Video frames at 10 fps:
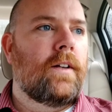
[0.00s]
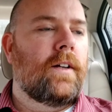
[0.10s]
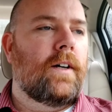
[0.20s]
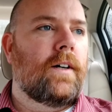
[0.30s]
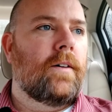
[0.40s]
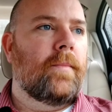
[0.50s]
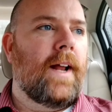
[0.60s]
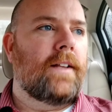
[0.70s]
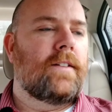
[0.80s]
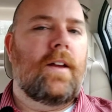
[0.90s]
Um, but
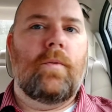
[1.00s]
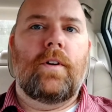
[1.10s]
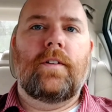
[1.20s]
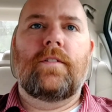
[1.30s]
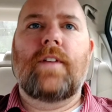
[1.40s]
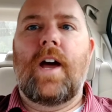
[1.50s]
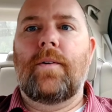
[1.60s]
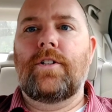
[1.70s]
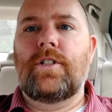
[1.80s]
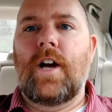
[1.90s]
I'd say one of the
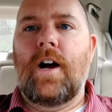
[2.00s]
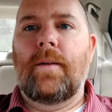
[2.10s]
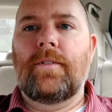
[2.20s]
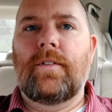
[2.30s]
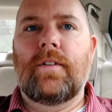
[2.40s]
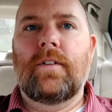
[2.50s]
sandwich shops,